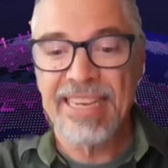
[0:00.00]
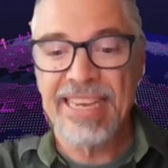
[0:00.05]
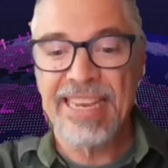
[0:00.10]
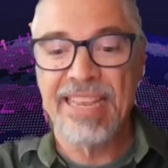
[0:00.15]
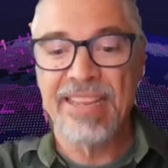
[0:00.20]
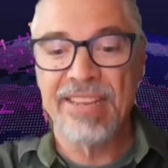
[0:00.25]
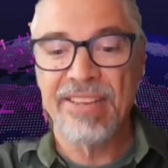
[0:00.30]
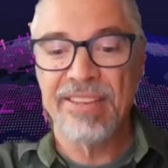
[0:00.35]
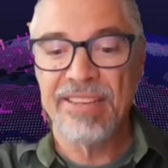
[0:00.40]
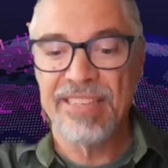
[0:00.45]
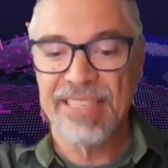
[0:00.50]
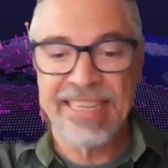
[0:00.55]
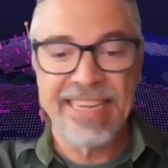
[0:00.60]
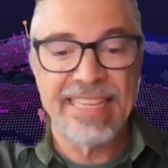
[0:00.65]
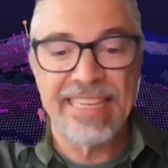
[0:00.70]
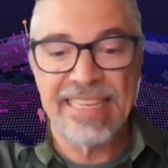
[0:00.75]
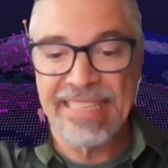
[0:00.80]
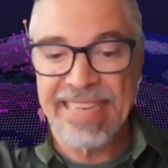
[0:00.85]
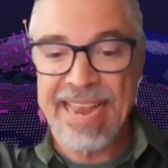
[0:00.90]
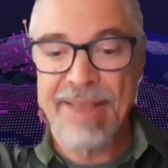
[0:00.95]
in
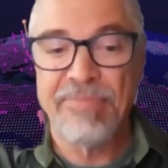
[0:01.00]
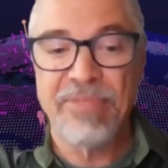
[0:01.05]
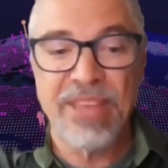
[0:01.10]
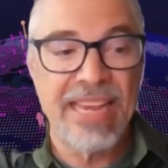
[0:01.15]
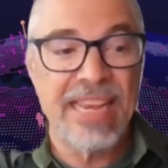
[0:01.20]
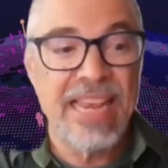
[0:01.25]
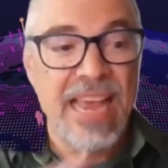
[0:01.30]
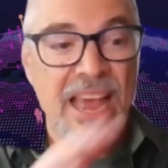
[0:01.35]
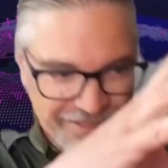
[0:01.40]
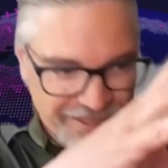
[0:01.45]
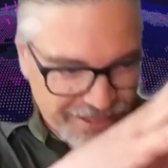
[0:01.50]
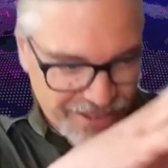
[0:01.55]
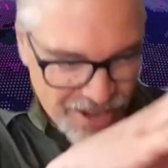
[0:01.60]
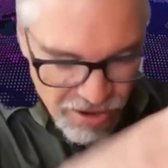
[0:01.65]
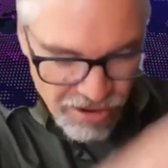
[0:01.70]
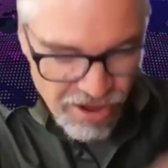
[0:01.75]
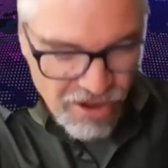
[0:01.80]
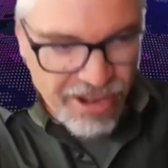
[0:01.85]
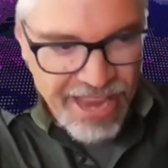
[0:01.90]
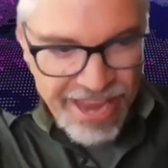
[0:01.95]
seeing the same thing,
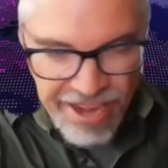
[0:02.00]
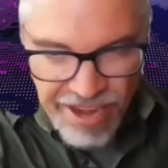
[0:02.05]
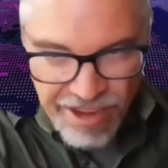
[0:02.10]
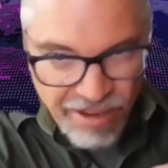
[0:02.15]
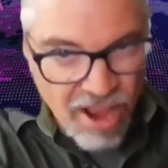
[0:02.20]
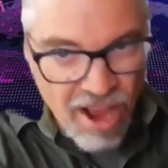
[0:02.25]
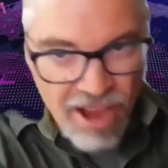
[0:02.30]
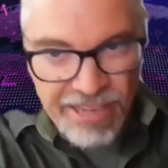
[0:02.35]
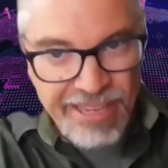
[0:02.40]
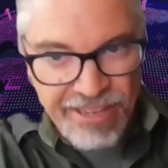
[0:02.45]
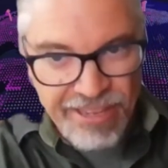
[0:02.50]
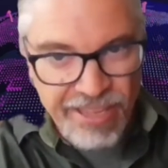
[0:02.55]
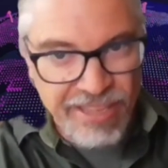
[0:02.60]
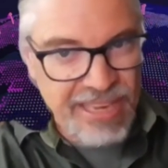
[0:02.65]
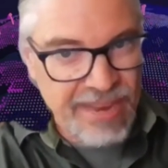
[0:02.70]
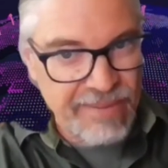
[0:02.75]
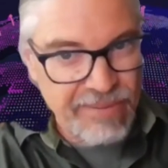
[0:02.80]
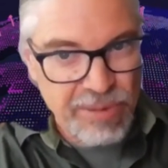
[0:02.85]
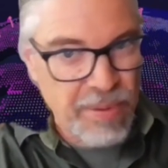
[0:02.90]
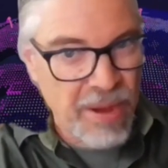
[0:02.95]
co-located, locked into the
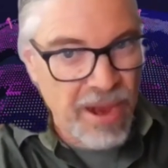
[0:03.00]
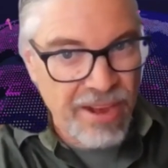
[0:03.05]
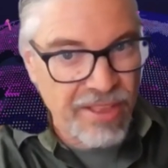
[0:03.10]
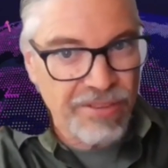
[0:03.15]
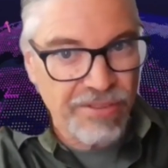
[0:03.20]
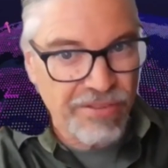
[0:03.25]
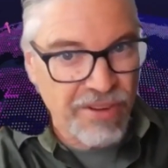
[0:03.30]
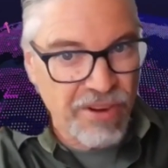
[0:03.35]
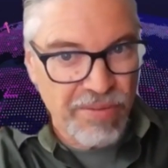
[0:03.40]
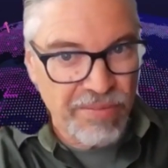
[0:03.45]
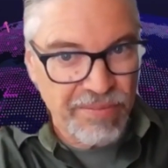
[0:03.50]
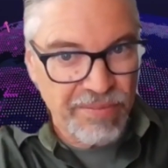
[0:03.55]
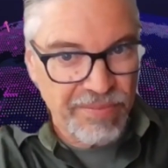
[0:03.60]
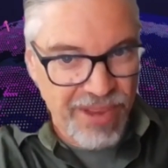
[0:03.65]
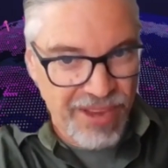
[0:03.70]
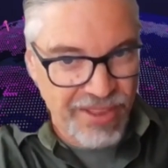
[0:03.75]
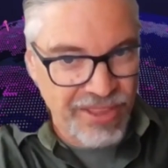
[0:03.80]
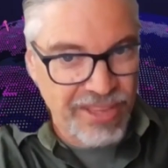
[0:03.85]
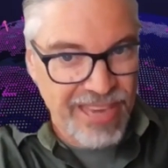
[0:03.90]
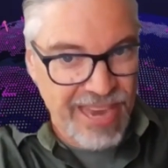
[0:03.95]
same spot on the room,
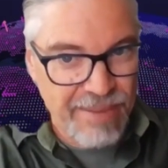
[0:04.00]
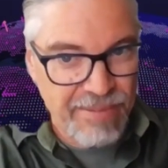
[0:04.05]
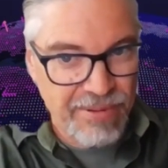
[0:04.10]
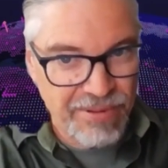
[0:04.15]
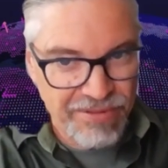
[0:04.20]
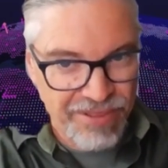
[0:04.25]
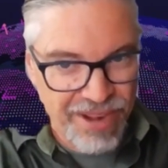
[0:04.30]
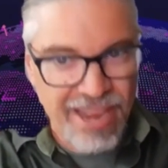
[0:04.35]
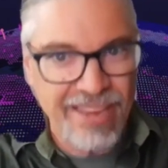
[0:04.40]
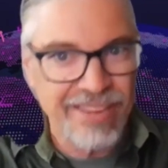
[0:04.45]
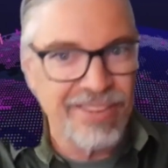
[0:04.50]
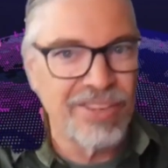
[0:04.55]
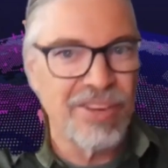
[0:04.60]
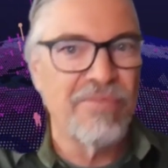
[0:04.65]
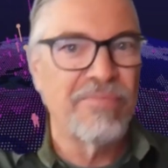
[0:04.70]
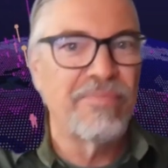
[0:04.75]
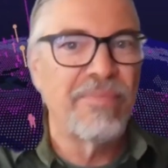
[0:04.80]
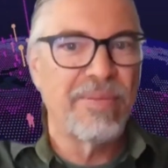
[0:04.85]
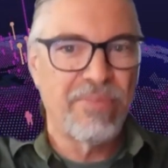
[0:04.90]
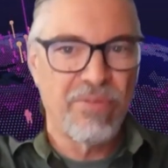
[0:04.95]
on the table, right?
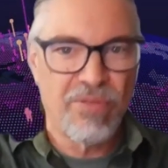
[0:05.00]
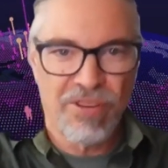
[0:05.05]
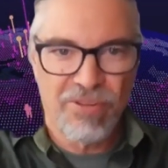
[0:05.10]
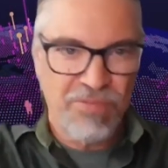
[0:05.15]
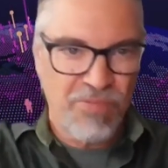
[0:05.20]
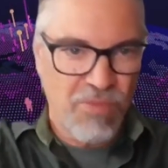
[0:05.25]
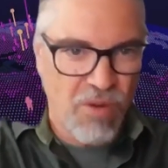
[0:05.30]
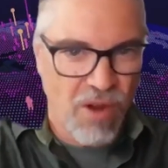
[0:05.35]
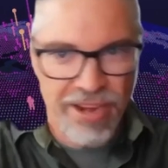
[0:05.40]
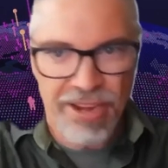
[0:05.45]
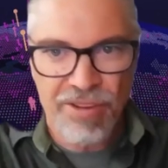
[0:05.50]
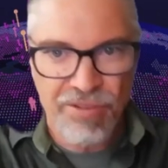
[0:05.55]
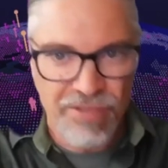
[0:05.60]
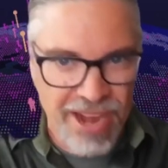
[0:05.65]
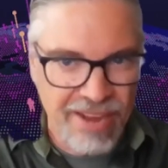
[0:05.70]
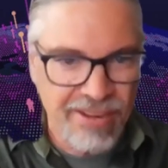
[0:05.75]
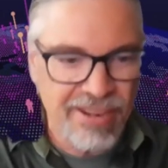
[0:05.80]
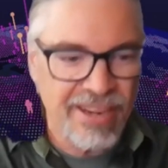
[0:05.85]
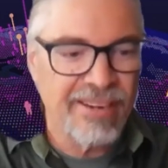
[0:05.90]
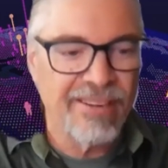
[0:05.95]
So people are walking
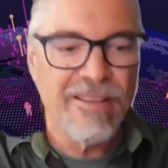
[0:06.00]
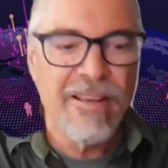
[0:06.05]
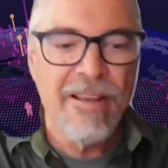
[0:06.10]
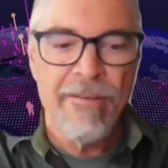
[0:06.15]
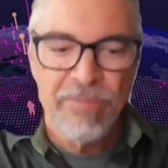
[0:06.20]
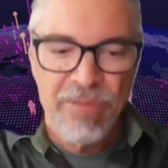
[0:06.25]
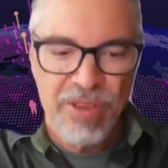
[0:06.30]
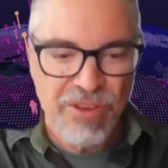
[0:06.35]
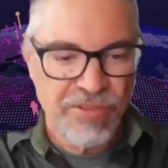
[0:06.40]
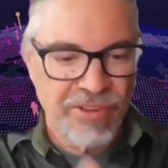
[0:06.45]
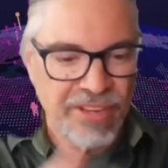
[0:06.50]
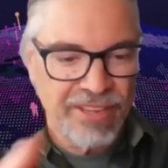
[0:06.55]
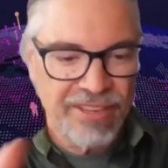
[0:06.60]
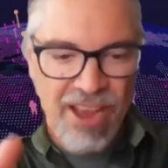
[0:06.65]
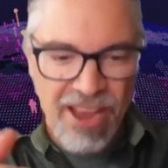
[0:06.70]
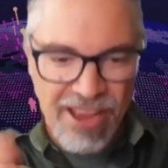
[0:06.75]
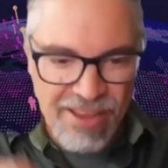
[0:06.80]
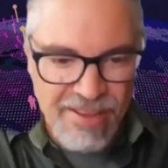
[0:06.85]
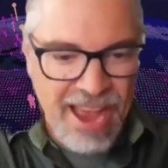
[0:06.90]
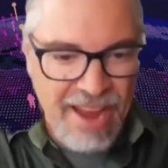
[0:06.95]
around it and you can,
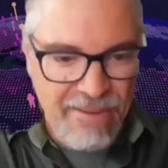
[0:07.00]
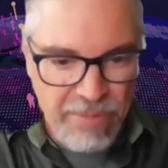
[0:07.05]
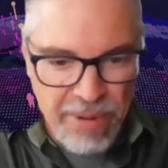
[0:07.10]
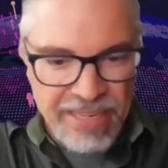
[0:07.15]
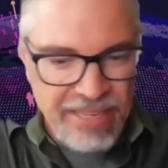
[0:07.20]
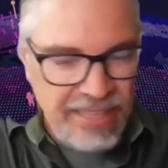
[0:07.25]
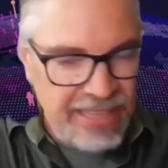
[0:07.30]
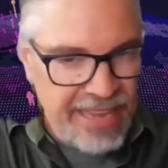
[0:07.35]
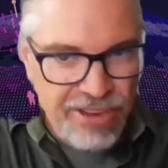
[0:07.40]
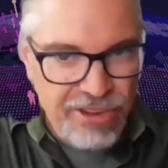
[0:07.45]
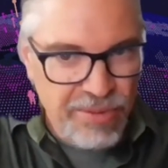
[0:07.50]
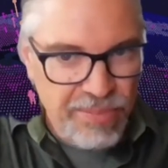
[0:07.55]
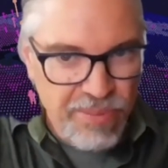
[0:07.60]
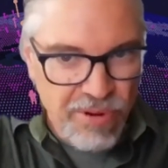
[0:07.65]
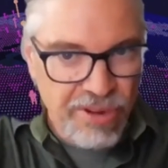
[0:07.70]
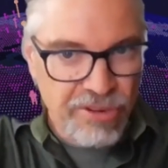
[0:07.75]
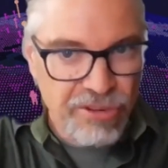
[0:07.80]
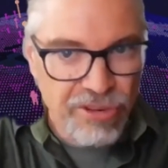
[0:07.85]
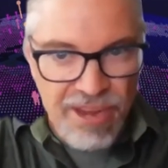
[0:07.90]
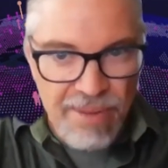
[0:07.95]
everybody's laser
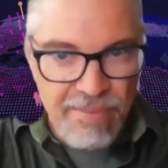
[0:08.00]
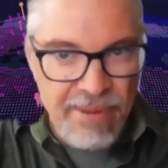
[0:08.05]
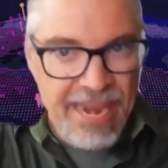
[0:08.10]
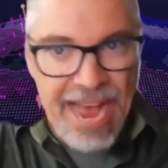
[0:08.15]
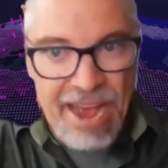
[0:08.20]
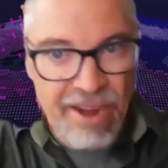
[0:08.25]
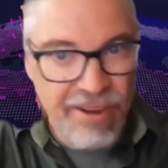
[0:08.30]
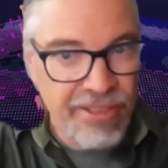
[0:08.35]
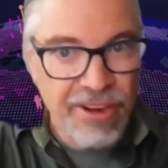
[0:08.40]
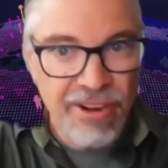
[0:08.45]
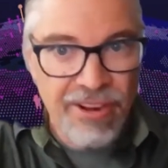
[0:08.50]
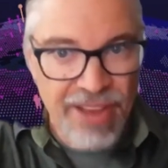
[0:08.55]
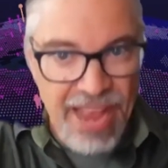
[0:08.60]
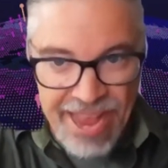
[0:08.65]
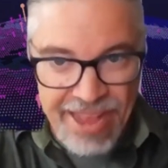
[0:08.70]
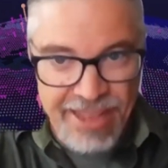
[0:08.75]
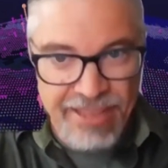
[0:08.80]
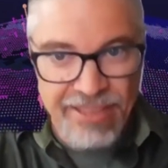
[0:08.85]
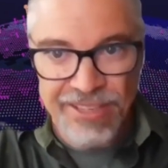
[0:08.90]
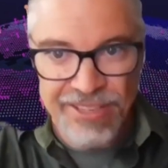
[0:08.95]
pointers are coming out of their
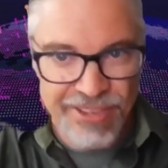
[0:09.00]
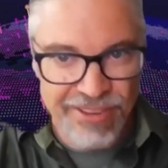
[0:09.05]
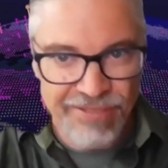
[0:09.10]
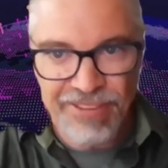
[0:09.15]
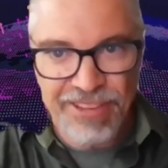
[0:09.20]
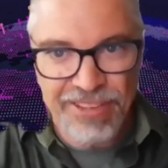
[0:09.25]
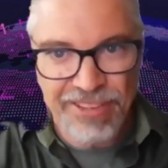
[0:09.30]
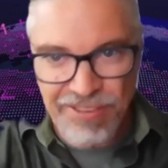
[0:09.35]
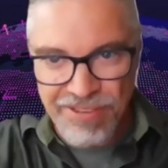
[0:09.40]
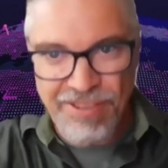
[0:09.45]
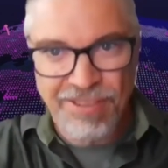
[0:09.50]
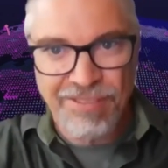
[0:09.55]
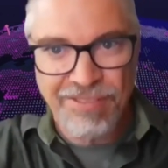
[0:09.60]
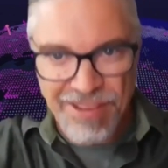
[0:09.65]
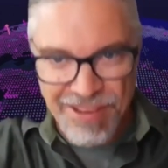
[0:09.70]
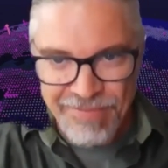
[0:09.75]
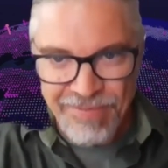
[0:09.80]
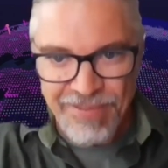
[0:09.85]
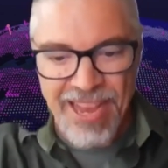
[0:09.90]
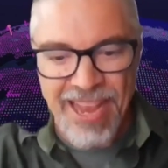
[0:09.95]
hands, their physical
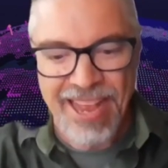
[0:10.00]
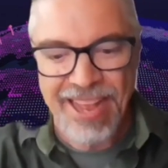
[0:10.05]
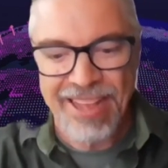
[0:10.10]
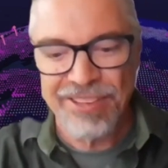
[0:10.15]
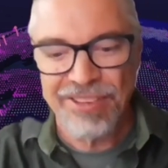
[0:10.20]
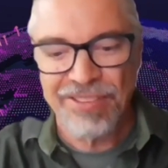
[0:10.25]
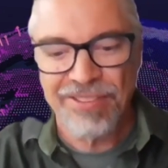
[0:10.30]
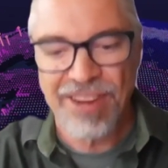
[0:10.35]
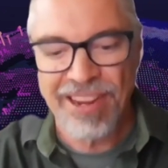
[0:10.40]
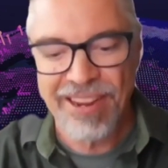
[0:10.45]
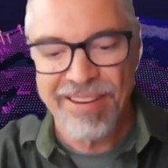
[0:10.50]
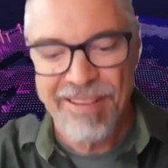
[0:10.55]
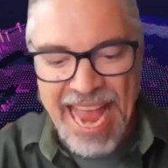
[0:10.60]
hands, right?